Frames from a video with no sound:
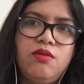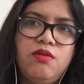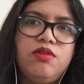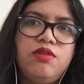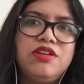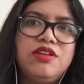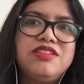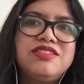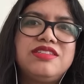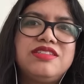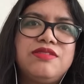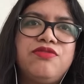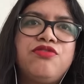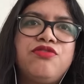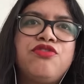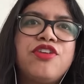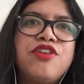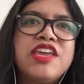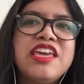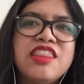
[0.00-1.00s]
What is the
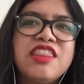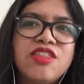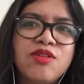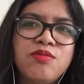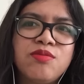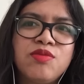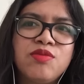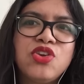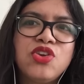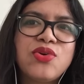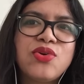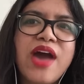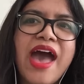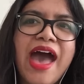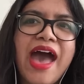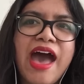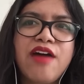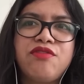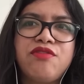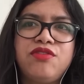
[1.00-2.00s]
freedom you
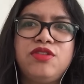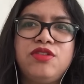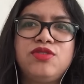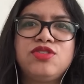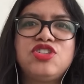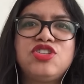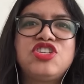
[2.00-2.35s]
have to